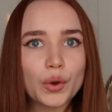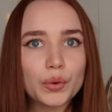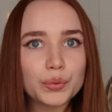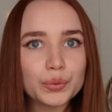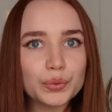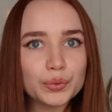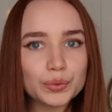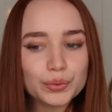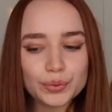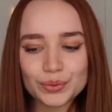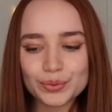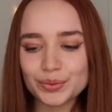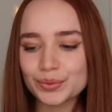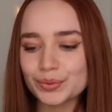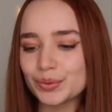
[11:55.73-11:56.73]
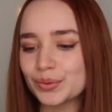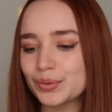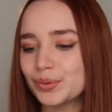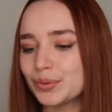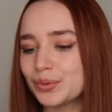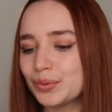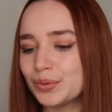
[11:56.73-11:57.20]
Ooh,
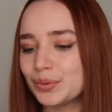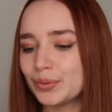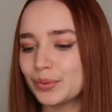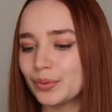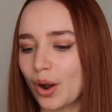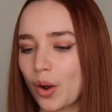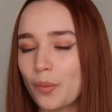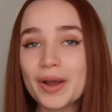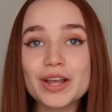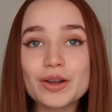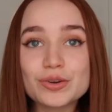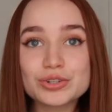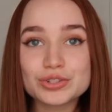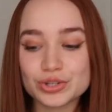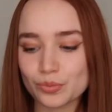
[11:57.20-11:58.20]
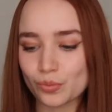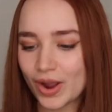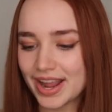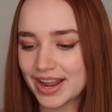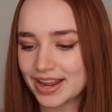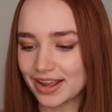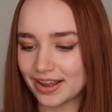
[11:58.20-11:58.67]
oh my gosh,
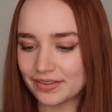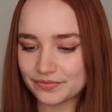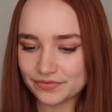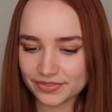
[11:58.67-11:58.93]
wait.